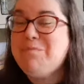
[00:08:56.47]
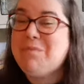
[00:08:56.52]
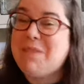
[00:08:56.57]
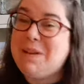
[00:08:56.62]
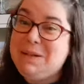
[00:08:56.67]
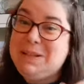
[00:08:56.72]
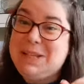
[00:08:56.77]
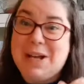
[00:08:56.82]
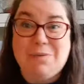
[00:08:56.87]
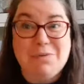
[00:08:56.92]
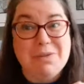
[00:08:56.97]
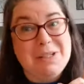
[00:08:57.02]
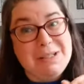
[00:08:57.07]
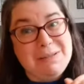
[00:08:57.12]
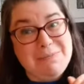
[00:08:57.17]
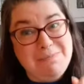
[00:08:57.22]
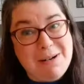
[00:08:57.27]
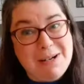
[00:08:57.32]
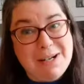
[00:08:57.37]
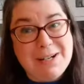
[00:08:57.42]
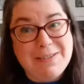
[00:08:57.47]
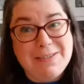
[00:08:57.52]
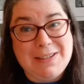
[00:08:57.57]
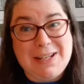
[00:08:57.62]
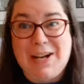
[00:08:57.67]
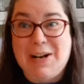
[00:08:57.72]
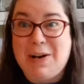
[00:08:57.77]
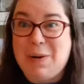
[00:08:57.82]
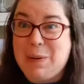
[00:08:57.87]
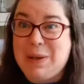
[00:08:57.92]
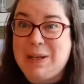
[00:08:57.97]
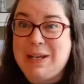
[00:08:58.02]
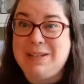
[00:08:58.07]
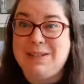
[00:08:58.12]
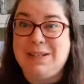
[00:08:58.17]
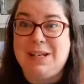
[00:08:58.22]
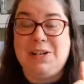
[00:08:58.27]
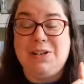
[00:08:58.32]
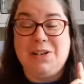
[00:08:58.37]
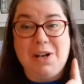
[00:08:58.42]
but that was smart though,
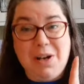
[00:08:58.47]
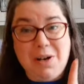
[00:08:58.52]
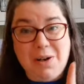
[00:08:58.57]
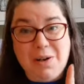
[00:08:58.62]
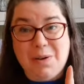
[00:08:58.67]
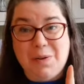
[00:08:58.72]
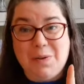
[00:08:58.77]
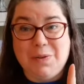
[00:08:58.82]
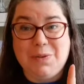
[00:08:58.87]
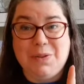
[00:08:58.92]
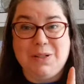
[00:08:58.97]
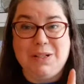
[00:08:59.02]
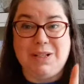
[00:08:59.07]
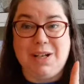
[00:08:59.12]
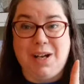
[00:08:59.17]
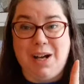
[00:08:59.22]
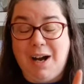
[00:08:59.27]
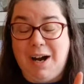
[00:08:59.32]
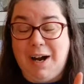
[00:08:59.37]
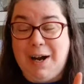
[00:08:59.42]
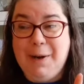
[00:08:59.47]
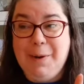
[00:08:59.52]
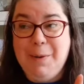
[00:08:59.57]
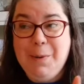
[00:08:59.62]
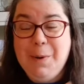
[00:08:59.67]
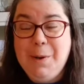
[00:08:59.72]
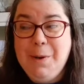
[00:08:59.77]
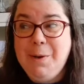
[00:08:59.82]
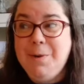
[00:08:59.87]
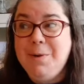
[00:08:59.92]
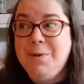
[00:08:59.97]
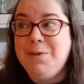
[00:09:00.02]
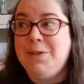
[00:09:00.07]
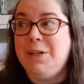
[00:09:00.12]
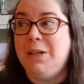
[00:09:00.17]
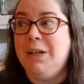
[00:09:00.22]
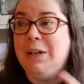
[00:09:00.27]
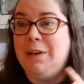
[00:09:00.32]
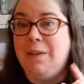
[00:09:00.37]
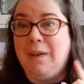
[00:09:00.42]
because he knows it's hot.
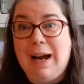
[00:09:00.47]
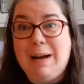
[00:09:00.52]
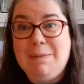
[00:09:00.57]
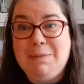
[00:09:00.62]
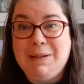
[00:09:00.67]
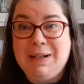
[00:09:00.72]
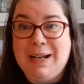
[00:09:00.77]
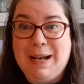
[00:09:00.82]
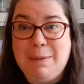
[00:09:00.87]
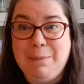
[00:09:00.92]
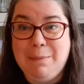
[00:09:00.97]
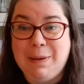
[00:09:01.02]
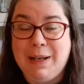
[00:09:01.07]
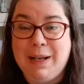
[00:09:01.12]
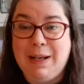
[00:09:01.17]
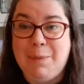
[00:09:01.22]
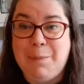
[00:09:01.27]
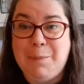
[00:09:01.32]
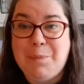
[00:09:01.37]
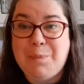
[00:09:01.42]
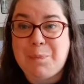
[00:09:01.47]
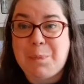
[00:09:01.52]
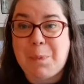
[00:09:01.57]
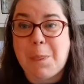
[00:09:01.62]
So he grabbed a napkin